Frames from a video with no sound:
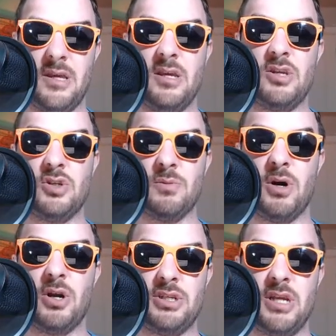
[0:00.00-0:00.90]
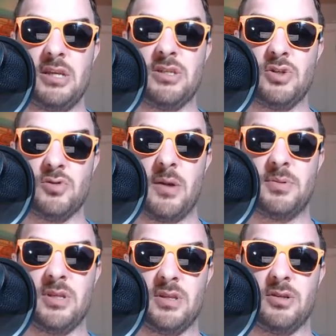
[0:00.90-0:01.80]
Jamar Chase drops
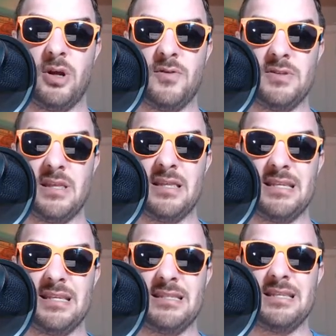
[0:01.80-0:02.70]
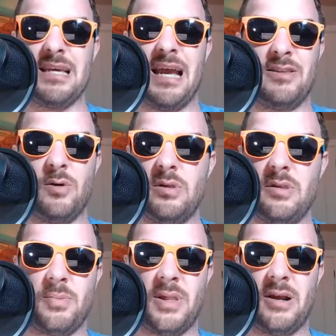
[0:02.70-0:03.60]
to the Dolphins in this instance? The only
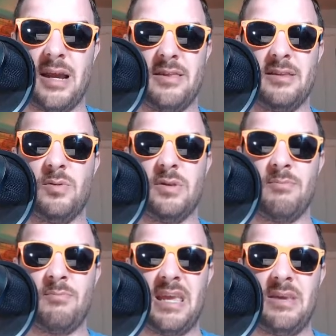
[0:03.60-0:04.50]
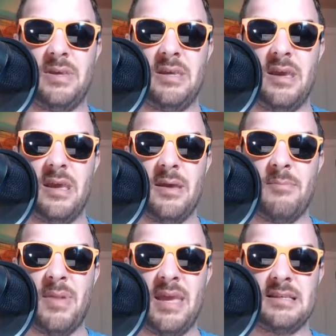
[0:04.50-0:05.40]
other player I think would maybe
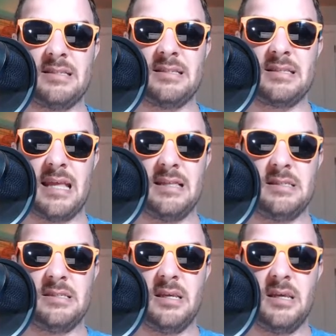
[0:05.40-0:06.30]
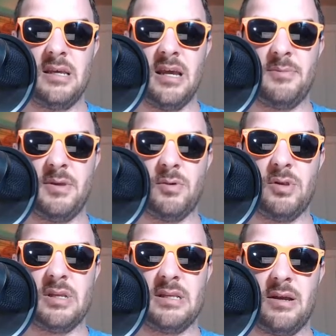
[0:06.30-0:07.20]
make sense, I mean, we're
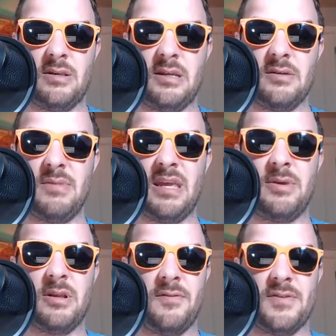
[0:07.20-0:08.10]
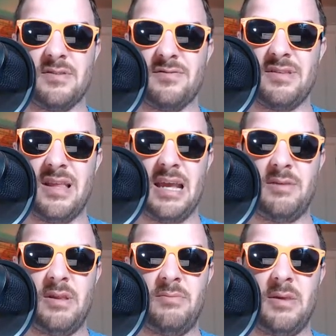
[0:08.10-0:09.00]
looking down here, maybe an offensive
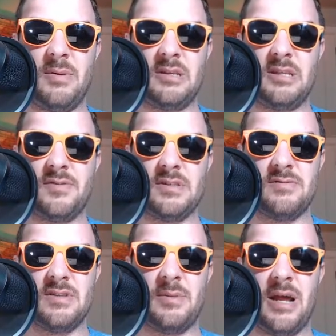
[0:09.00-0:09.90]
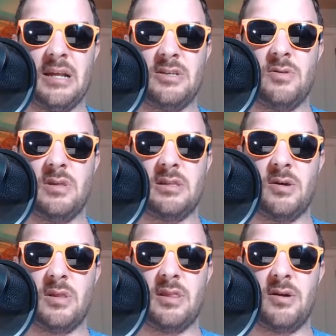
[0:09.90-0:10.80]
lineman, maybe a defensive lineman. I do think,
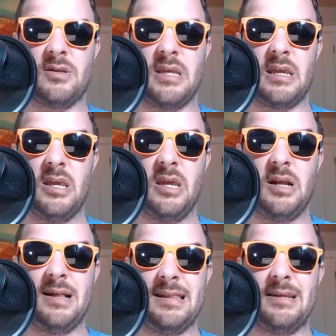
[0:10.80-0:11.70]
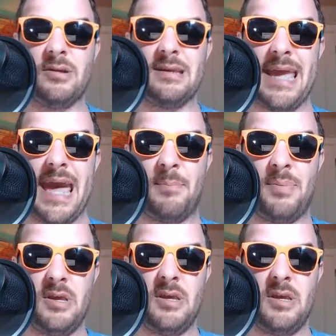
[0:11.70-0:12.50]
though, that there is a clear gap.